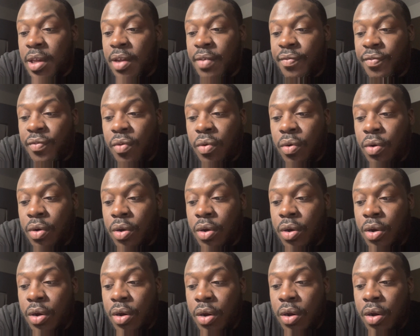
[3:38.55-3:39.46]
For
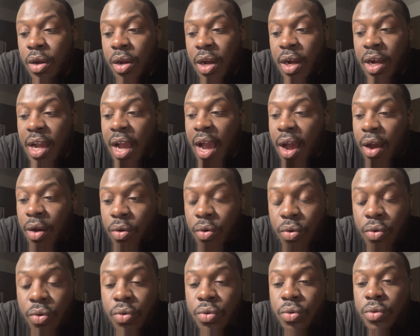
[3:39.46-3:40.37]
a guy
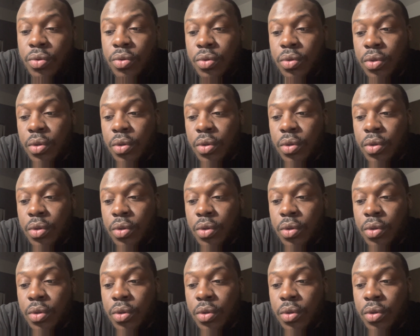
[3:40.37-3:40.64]
who